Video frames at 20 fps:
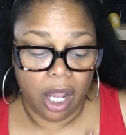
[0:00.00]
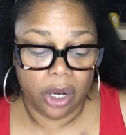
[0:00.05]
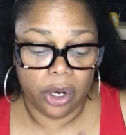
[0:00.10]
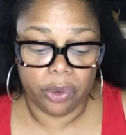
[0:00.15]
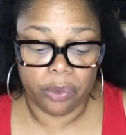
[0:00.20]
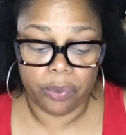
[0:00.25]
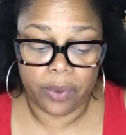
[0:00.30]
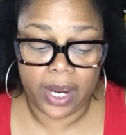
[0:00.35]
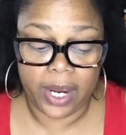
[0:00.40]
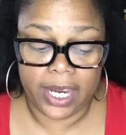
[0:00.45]

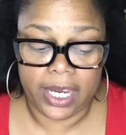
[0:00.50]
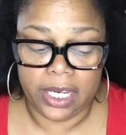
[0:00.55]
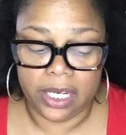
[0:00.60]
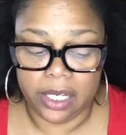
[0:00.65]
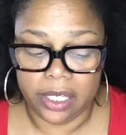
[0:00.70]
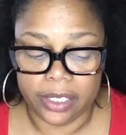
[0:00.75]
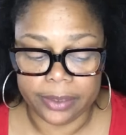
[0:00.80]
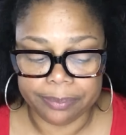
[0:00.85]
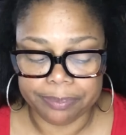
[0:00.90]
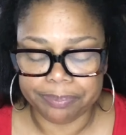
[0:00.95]

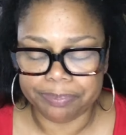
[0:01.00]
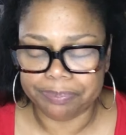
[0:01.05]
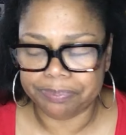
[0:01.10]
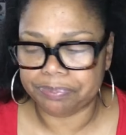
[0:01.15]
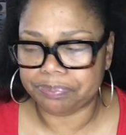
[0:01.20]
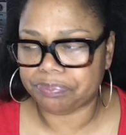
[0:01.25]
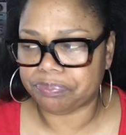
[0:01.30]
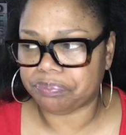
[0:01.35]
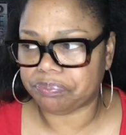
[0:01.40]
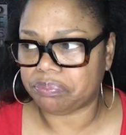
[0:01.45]
Irena.
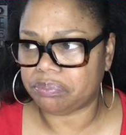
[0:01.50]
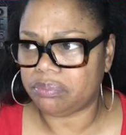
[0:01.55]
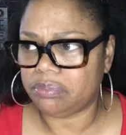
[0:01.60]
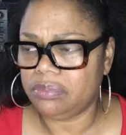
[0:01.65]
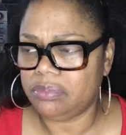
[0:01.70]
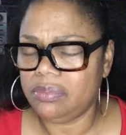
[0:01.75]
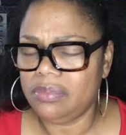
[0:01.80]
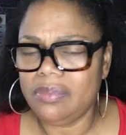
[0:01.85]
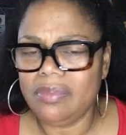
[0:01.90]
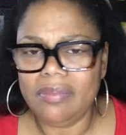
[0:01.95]

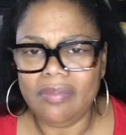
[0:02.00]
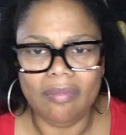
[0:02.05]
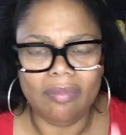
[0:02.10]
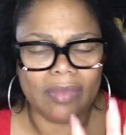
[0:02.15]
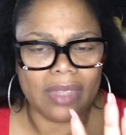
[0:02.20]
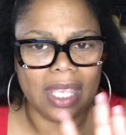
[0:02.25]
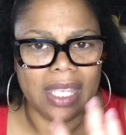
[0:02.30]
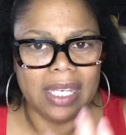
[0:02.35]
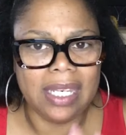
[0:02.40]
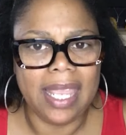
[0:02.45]

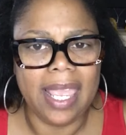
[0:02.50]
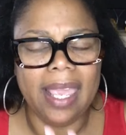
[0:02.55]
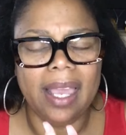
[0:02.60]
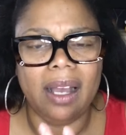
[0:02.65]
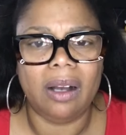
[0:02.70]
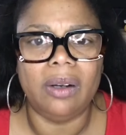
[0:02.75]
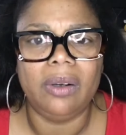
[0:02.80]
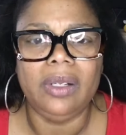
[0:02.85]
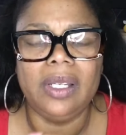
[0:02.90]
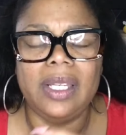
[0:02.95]

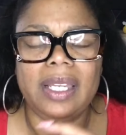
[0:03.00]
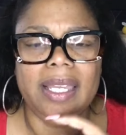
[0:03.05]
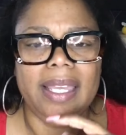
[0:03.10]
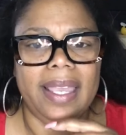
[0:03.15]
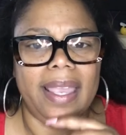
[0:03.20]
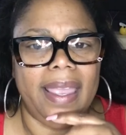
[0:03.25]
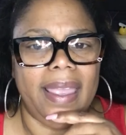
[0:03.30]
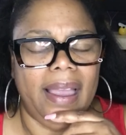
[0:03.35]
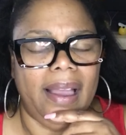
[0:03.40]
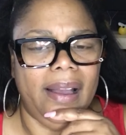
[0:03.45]
Now,
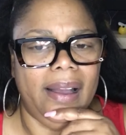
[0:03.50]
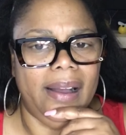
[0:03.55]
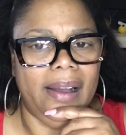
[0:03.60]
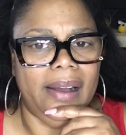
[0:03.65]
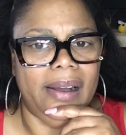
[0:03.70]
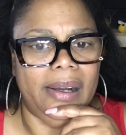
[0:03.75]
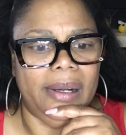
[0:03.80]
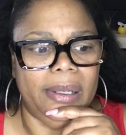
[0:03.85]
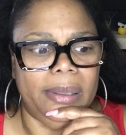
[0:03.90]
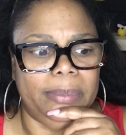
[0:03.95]

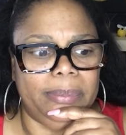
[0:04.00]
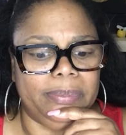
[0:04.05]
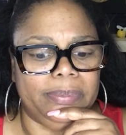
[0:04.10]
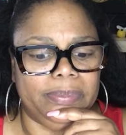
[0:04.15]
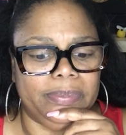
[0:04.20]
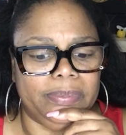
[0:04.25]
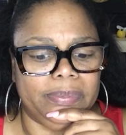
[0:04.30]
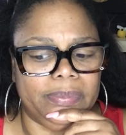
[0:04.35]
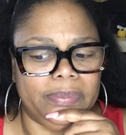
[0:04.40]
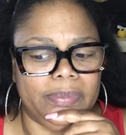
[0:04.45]

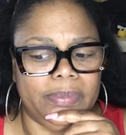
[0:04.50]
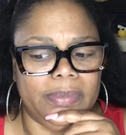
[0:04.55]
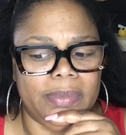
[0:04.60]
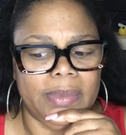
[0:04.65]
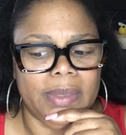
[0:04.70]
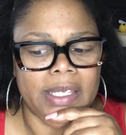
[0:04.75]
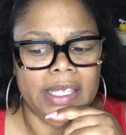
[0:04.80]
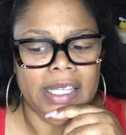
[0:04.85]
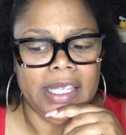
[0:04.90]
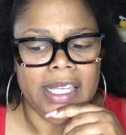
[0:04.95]
um,
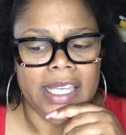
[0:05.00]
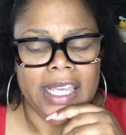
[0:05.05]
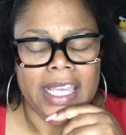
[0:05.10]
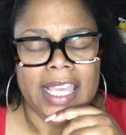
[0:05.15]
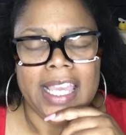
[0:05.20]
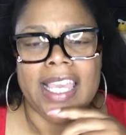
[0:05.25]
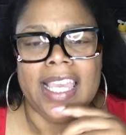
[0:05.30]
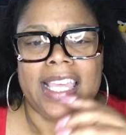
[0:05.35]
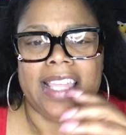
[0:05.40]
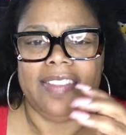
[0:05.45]

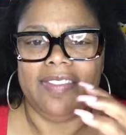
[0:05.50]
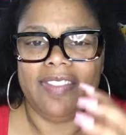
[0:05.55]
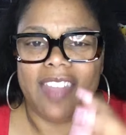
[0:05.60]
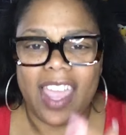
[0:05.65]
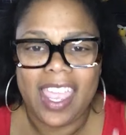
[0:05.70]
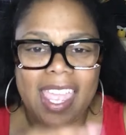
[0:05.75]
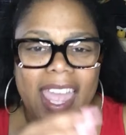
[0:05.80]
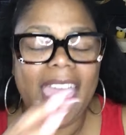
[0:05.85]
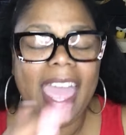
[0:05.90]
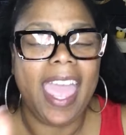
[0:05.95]

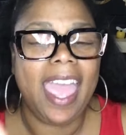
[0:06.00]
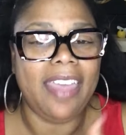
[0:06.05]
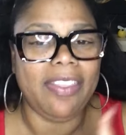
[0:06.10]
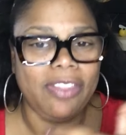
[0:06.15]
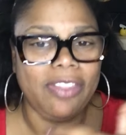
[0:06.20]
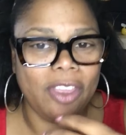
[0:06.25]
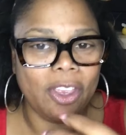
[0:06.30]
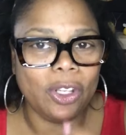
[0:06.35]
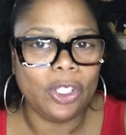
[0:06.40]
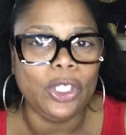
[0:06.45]
they had
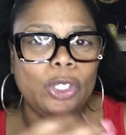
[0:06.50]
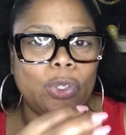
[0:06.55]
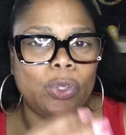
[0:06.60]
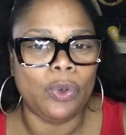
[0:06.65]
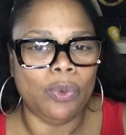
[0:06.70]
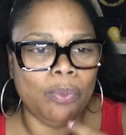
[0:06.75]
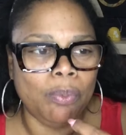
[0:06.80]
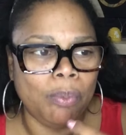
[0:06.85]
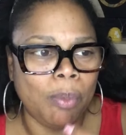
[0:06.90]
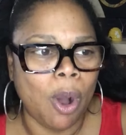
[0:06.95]
their
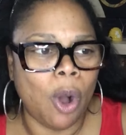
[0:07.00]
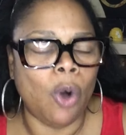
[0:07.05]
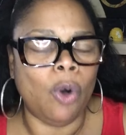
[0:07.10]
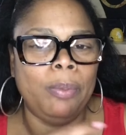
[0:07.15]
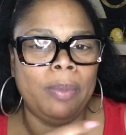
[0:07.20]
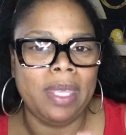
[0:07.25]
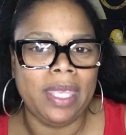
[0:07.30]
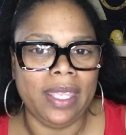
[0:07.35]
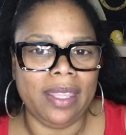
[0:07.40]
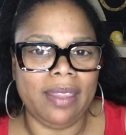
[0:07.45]
little
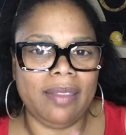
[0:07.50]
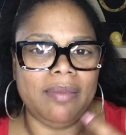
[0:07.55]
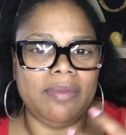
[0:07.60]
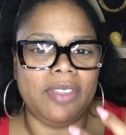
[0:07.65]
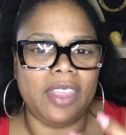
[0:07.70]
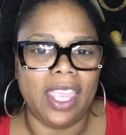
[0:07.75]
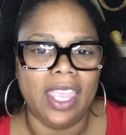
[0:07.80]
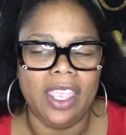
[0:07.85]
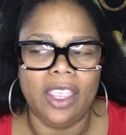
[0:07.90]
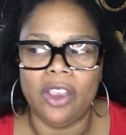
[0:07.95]
moment
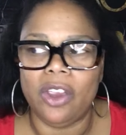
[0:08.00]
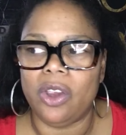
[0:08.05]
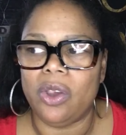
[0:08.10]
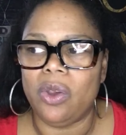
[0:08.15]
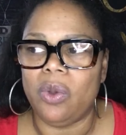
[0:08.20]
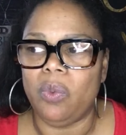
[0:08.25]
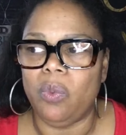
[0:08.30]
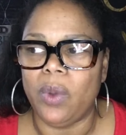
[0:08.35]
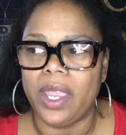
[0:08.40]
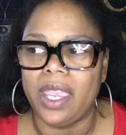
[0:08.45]

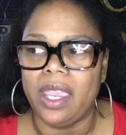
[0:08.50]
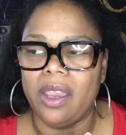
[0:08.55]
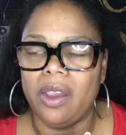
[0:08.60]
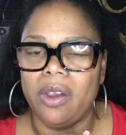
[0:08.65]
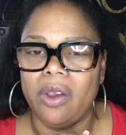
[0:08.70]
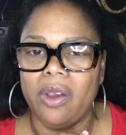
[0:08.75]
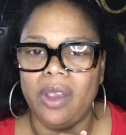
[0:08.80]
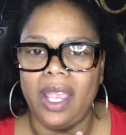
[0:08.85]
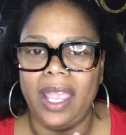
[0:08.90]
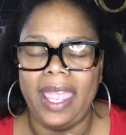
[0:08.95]
there
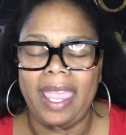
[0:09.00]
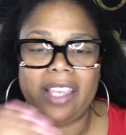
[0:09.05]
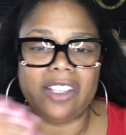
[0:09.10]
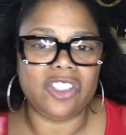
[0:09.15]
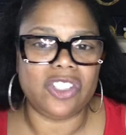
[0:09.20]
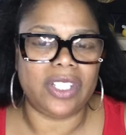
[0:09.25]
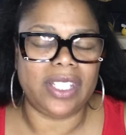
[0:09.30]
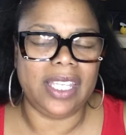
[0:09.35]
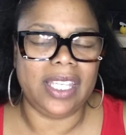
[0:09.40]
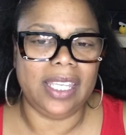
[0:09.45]
where
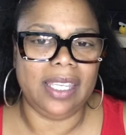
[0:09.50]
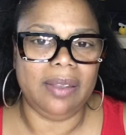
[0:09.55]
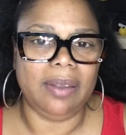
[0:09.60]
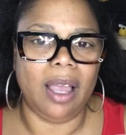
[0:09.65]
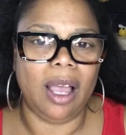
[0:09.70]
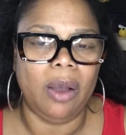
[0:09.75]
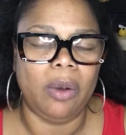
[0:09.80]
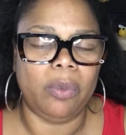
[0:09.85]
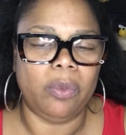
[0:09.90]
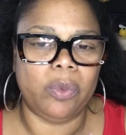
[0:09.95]
Ashley
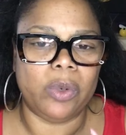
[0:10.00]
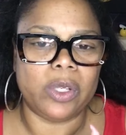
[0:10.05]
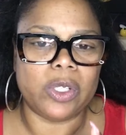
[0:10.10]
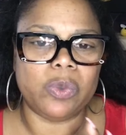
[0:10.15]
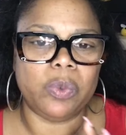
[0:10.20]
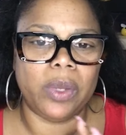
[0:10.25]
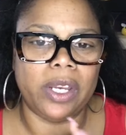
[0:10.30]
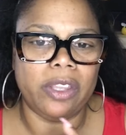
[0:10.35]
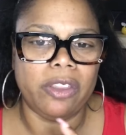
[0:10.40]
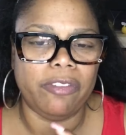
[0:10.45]
uh, was
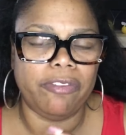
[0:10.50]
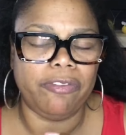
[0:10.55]
one of the